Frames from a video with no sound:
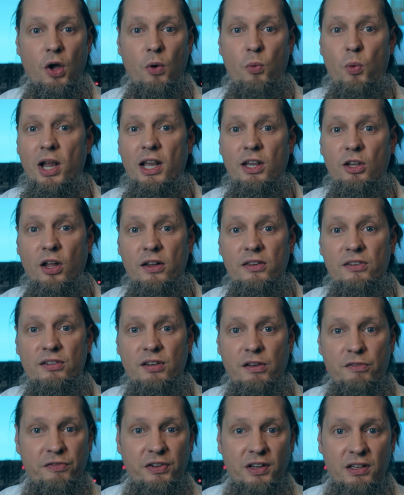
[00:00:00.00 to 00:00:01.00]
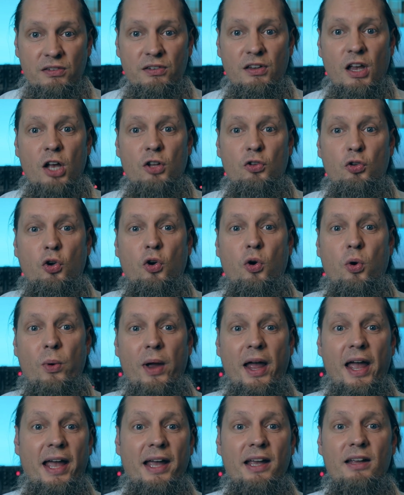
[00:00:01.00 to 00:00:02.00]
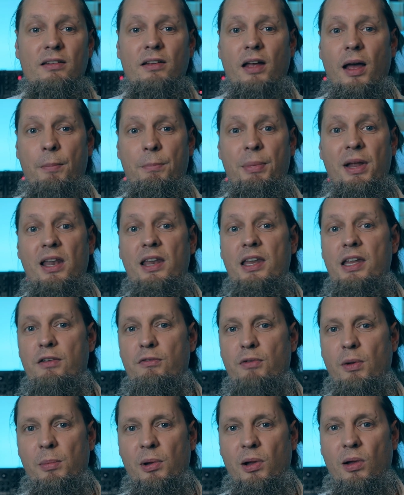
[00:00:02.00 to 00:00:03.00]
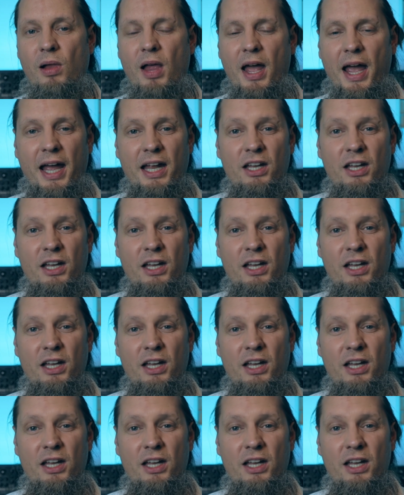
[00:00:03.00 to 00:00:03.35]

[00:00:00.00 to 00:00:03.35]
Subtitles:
will not suffice to create a believable